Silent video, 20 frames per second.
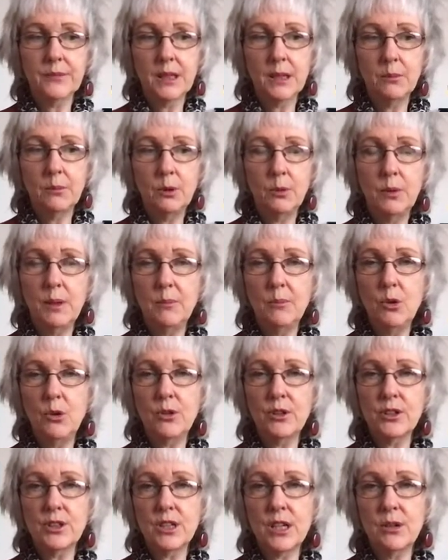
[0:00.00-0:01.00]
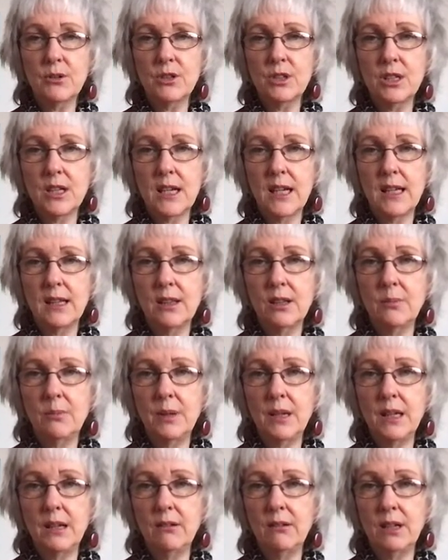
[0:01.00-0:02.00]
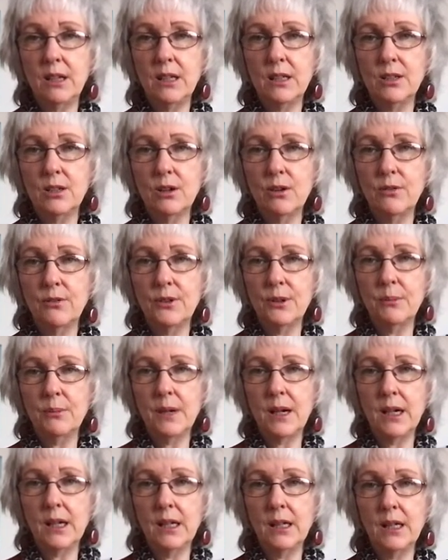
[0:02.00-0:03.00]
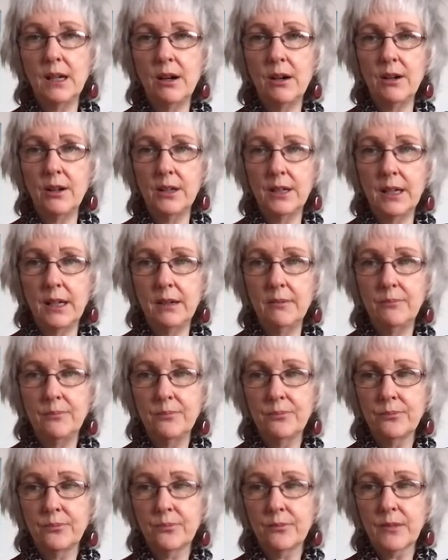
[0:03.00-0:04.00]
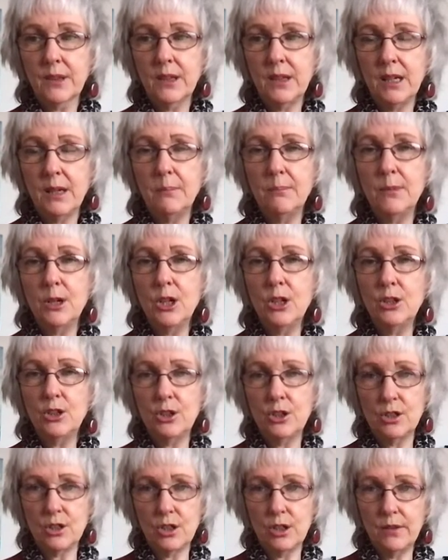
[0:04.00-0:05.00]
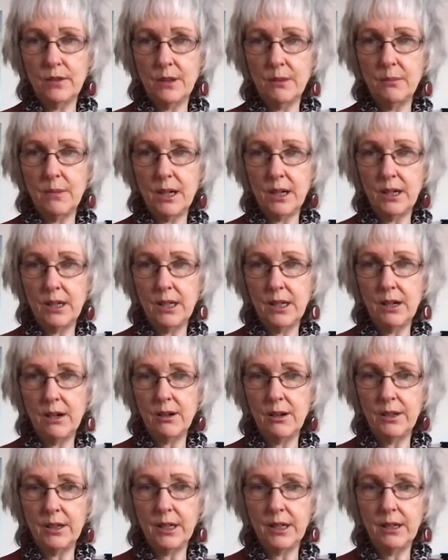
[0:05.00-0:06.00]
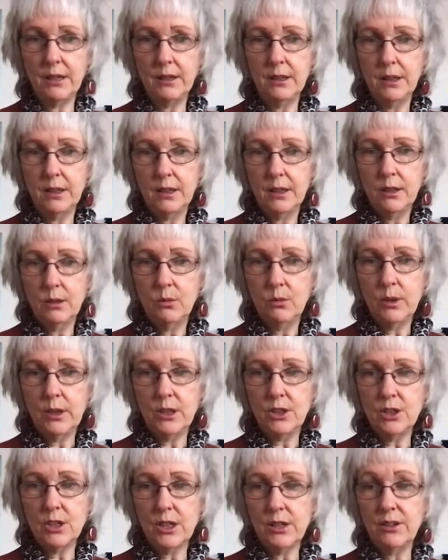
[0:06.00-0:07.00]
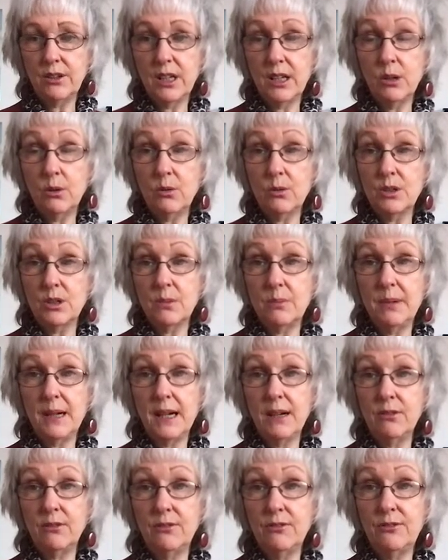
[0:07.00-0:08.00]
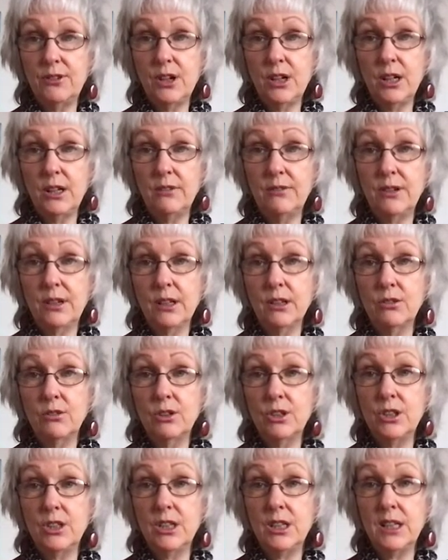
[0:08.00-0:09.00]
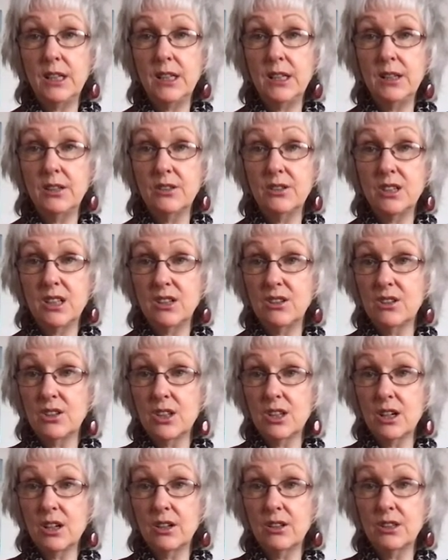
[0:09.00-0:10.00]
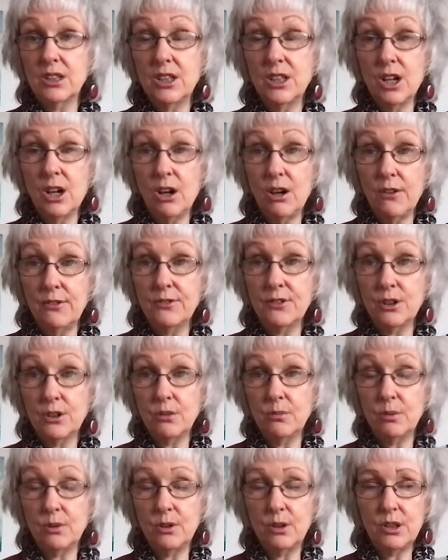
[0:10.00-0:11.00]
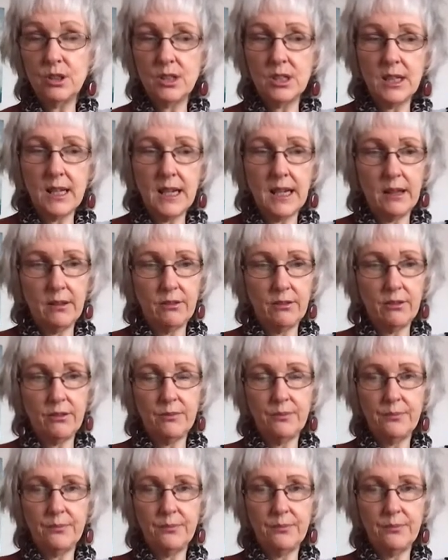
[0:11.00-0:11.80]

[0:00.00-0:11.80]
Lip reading: But we more associate the period of the Mahayana, the emergence of the Mahayana, which I think was about 500 years. It started after the Buddha's death.